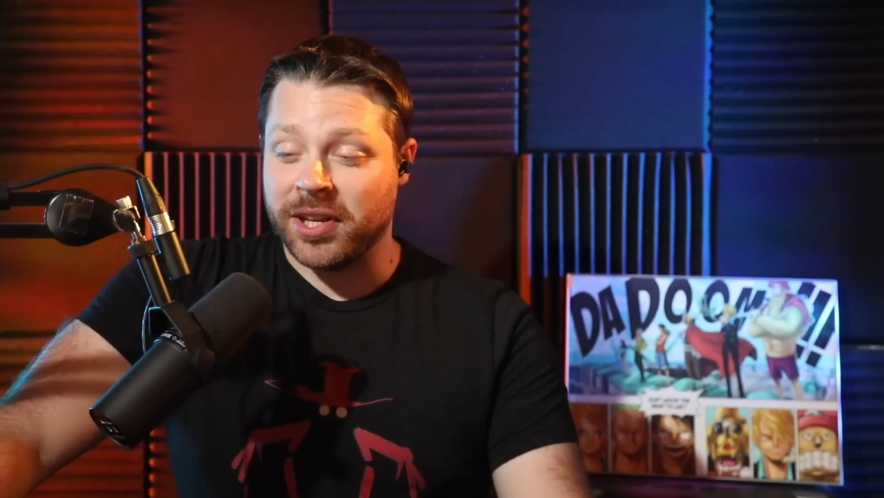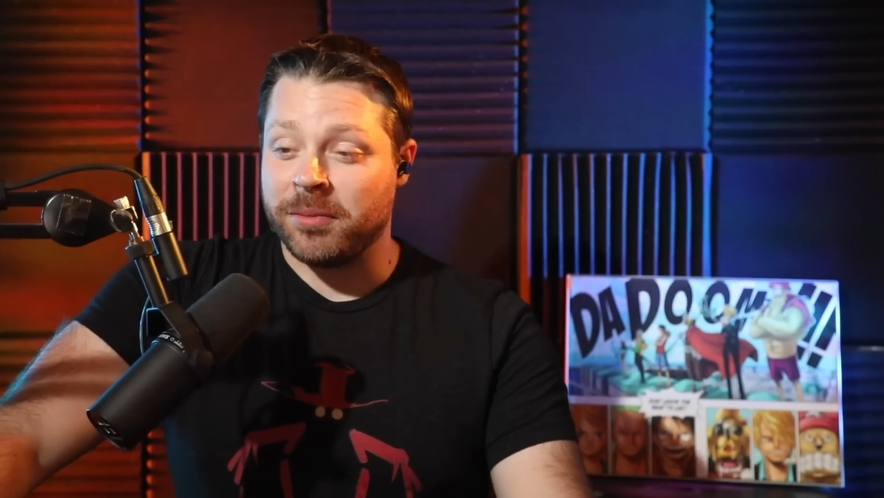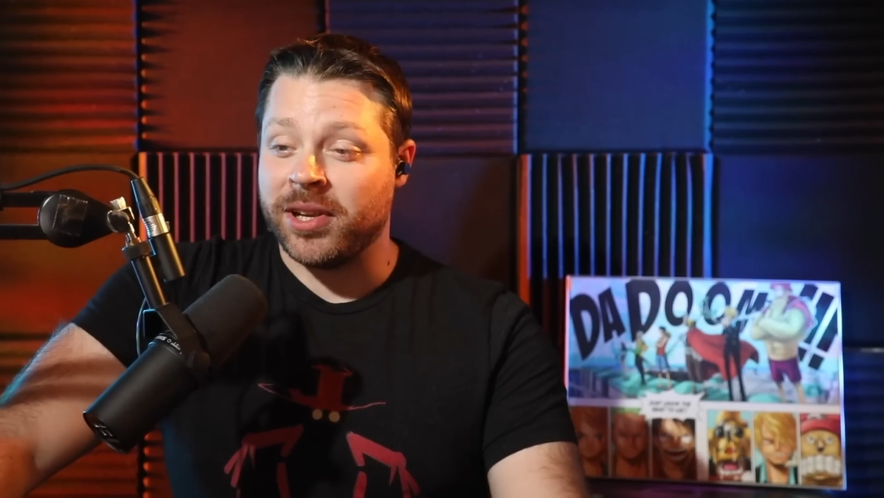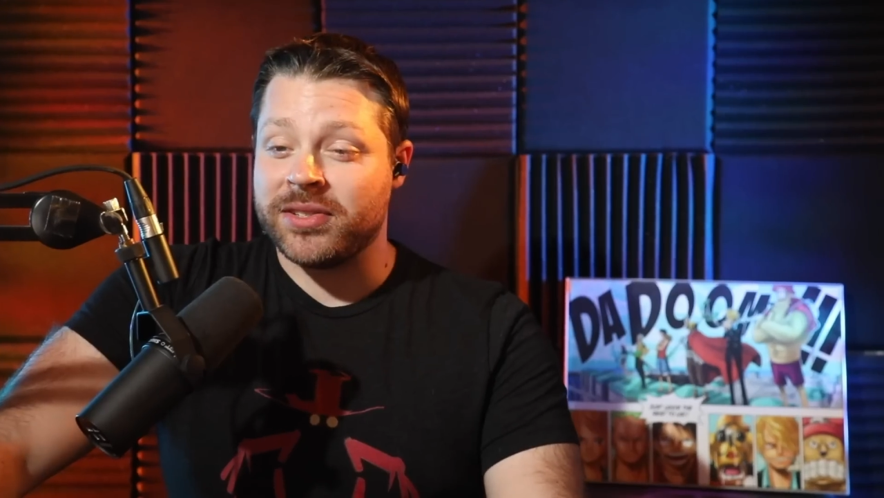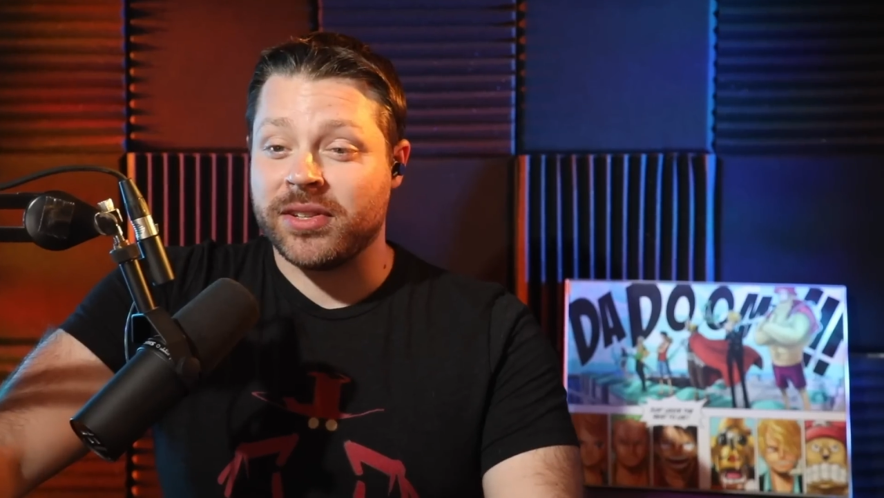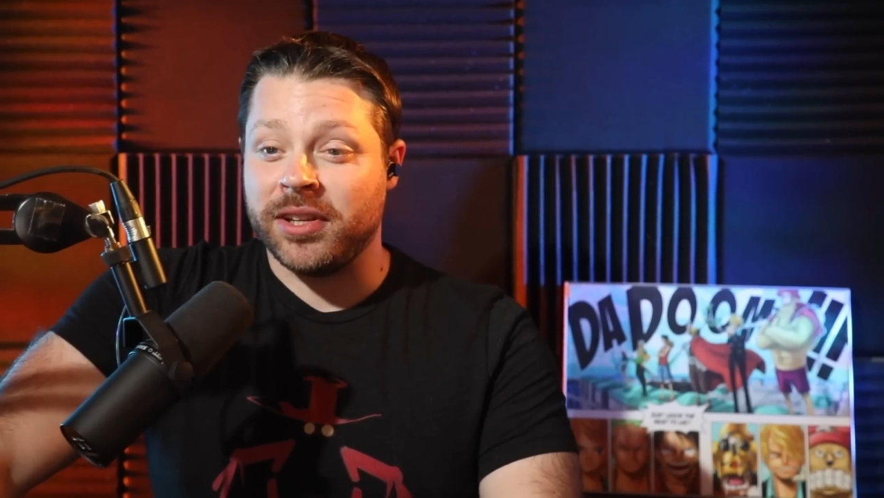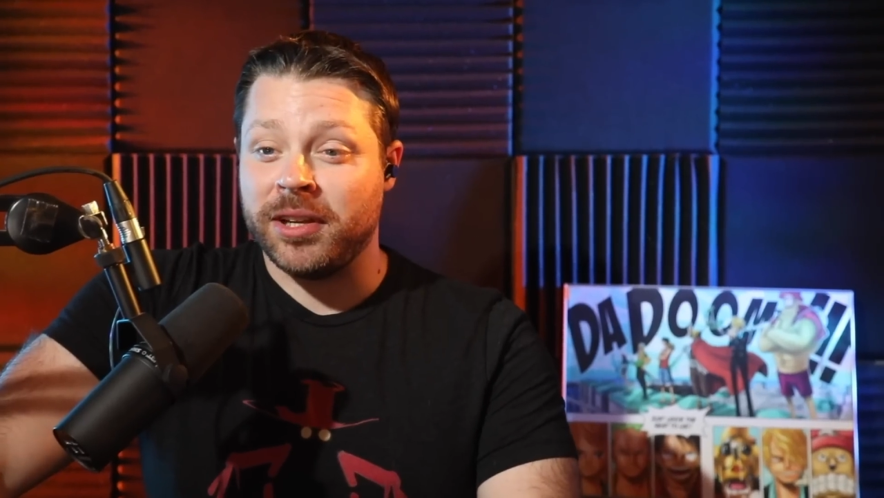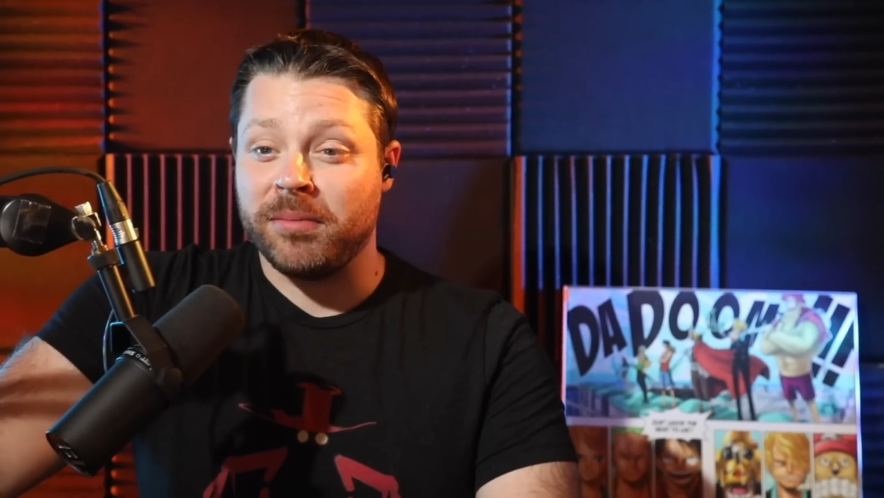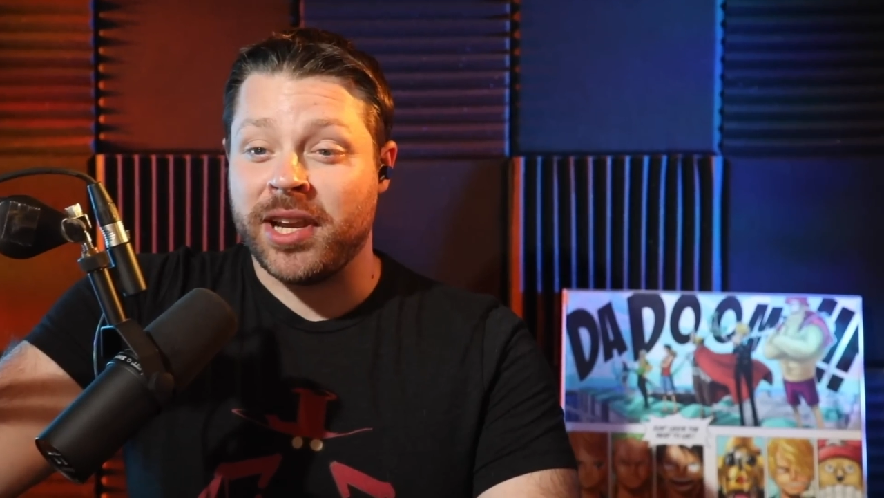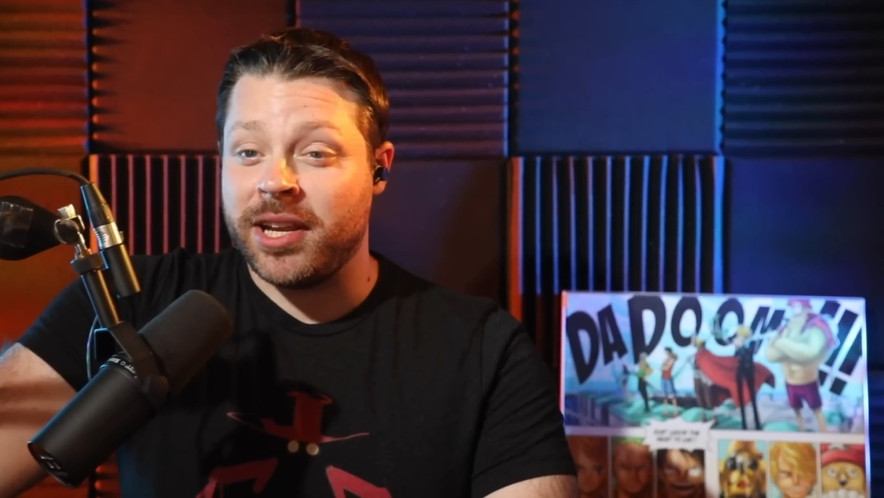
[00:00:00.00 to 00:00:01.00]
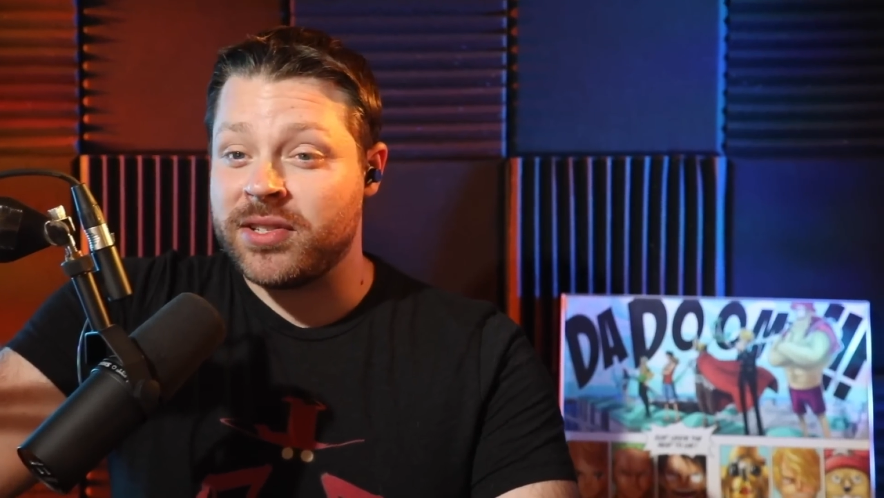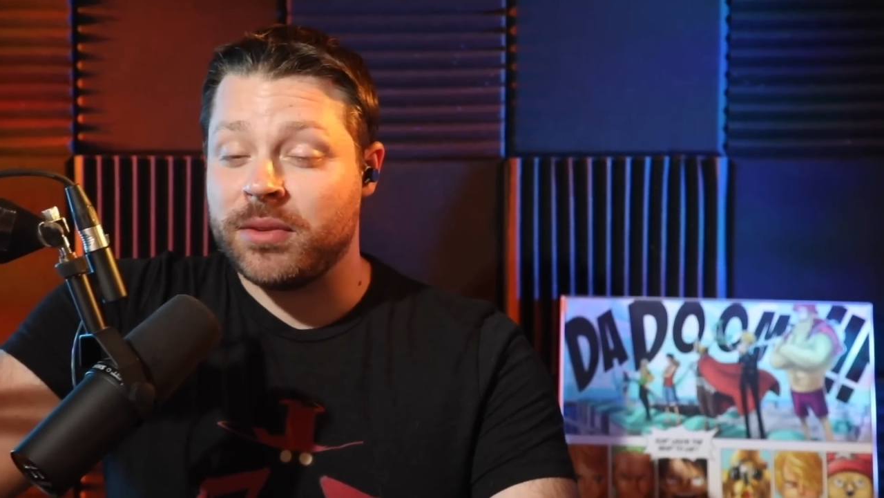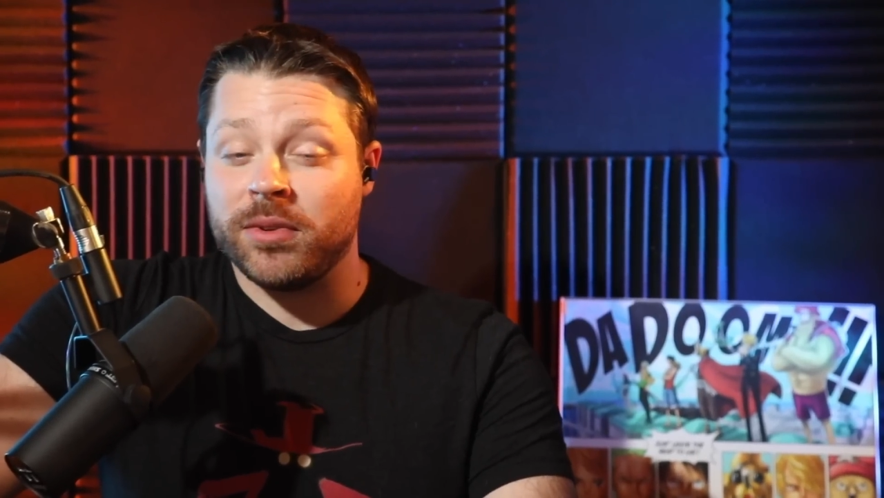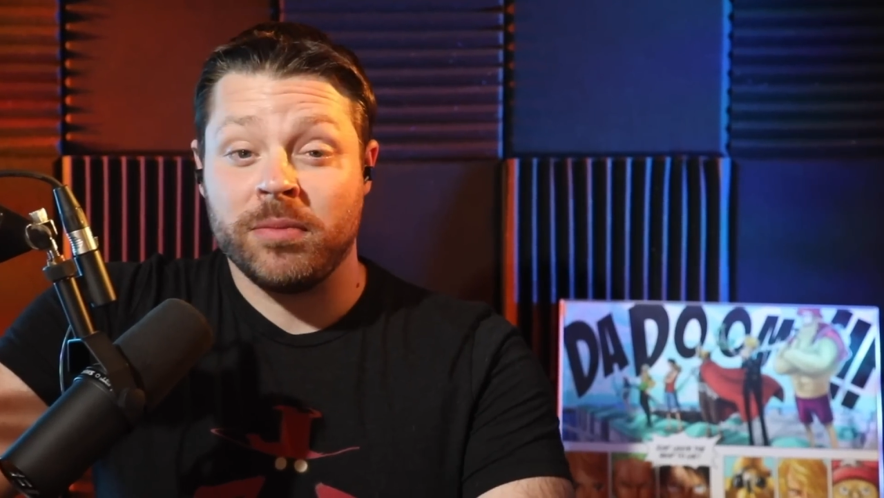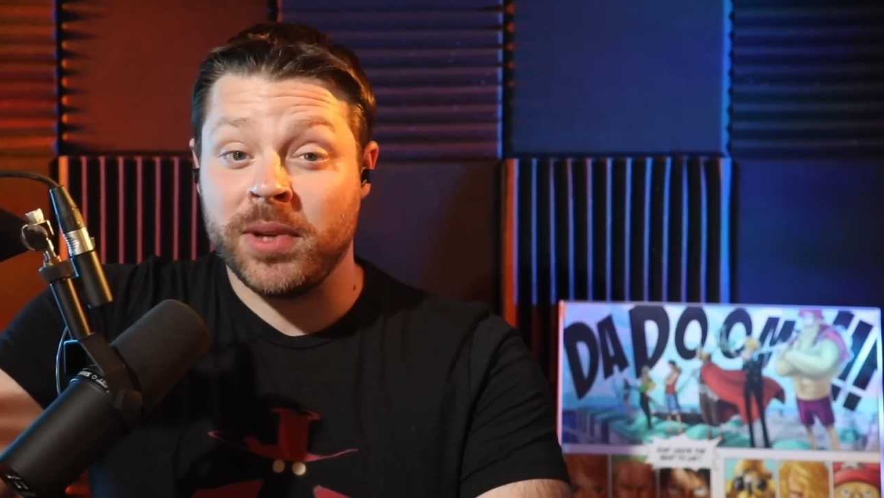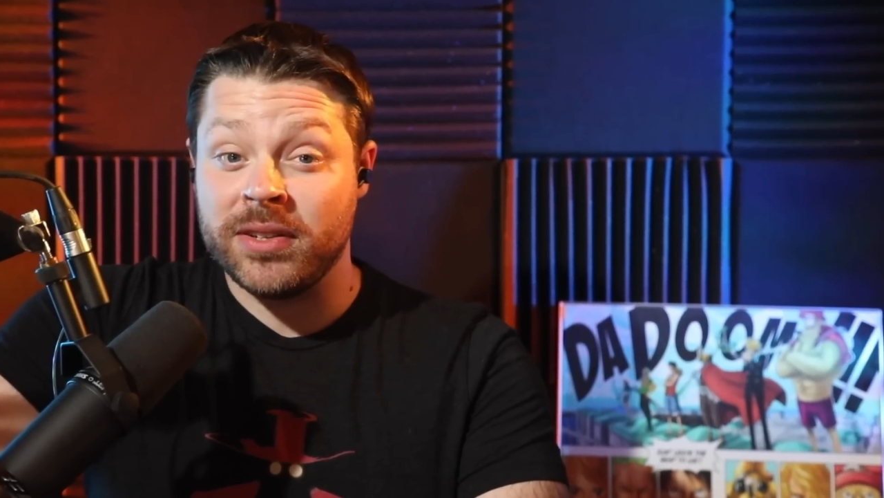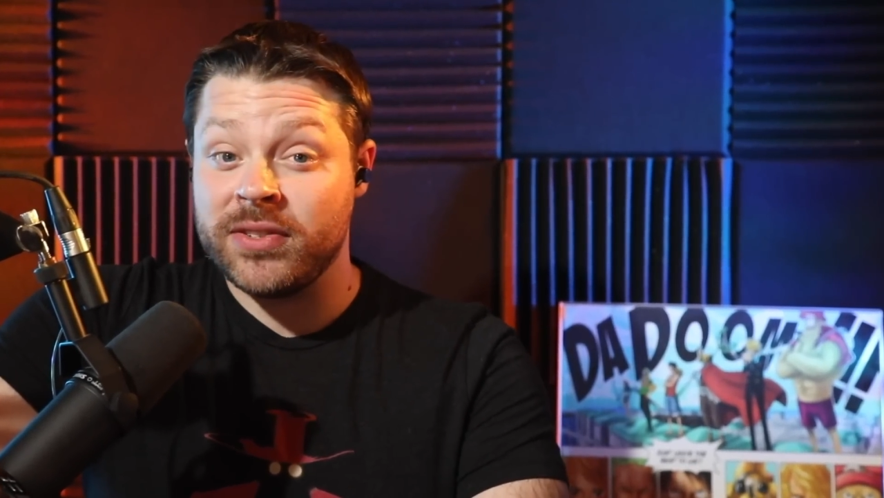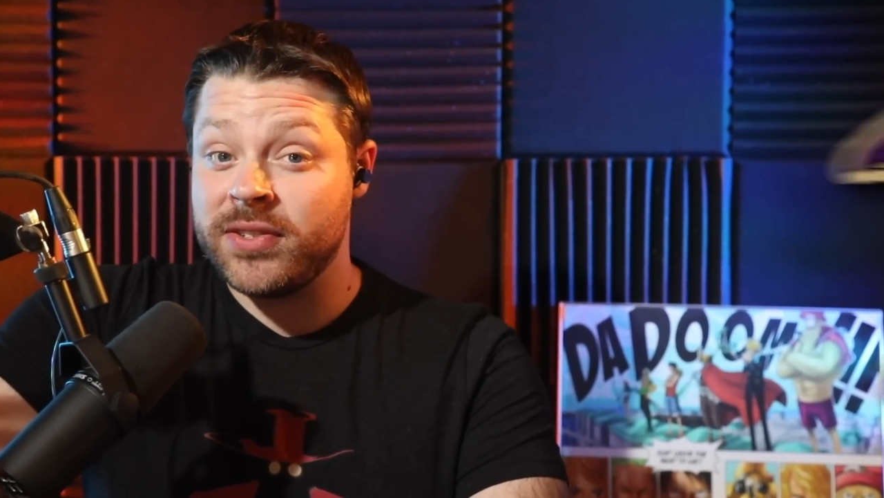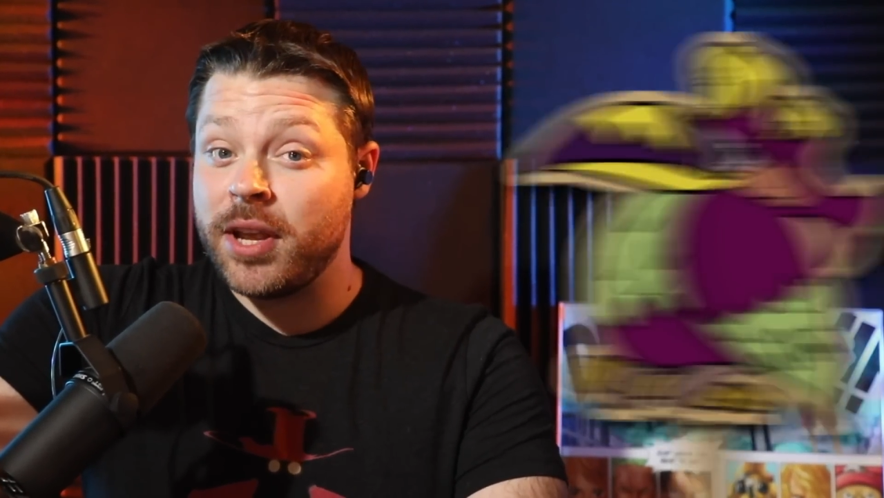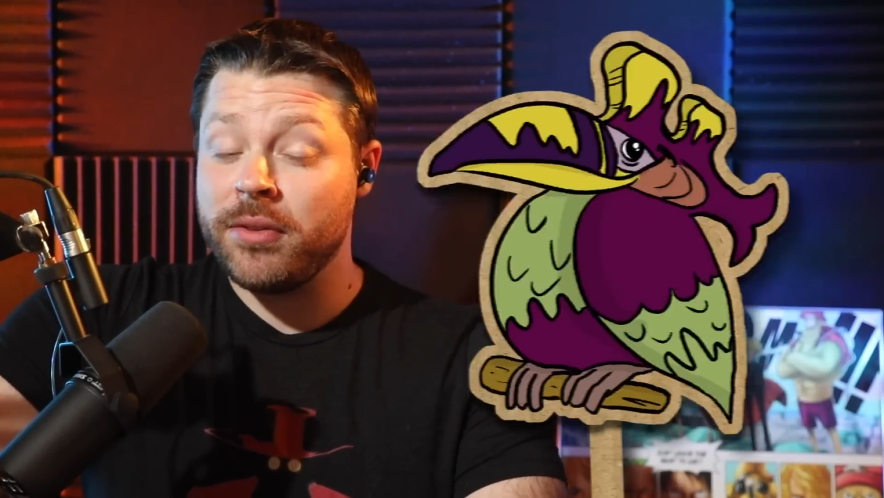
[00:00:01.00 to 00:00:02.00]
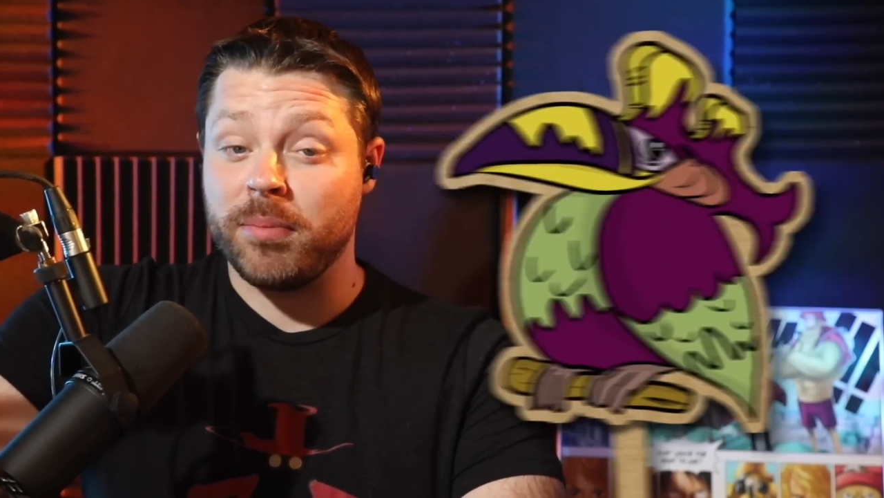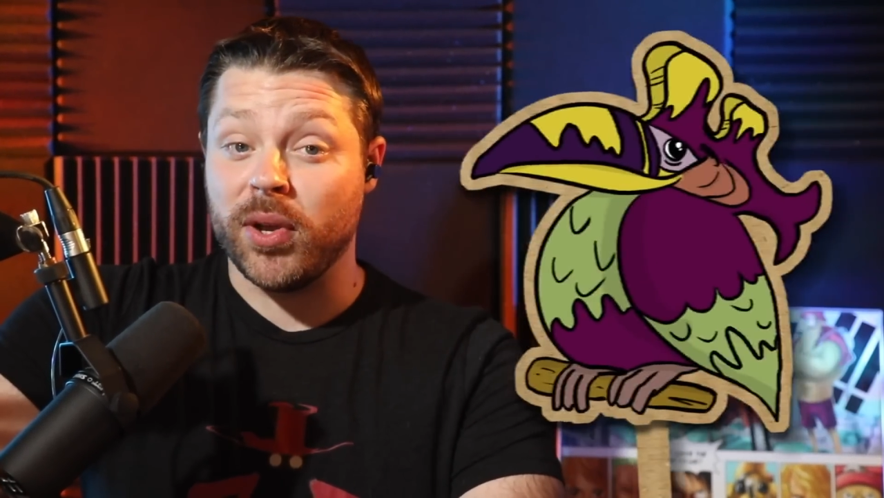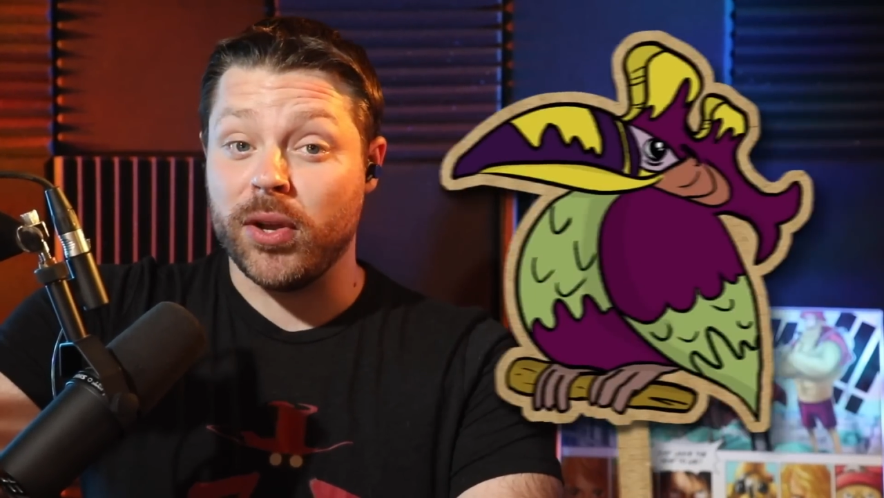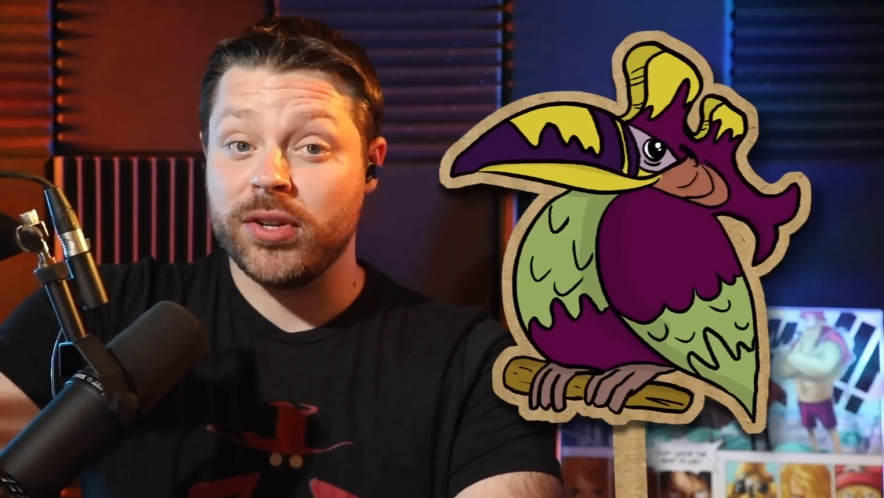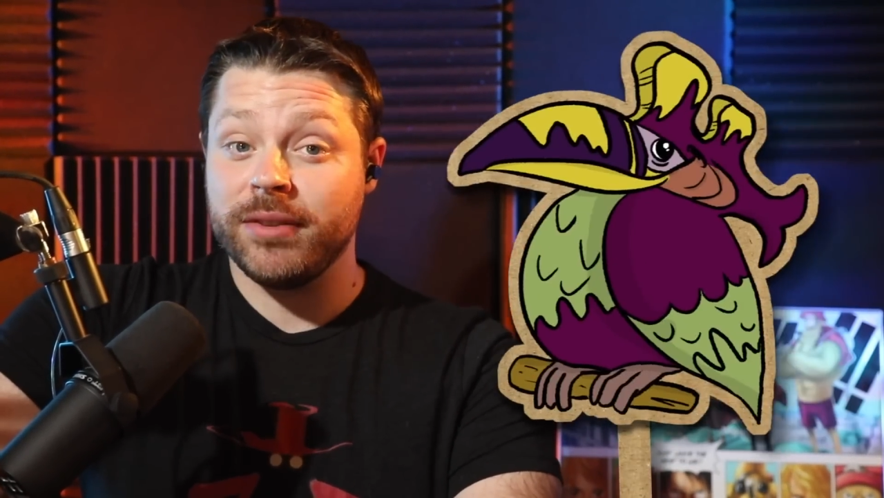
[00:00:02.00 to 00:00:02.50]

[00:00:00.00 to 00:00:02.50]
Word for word: gonna make this clear. My answer would have been Southbird.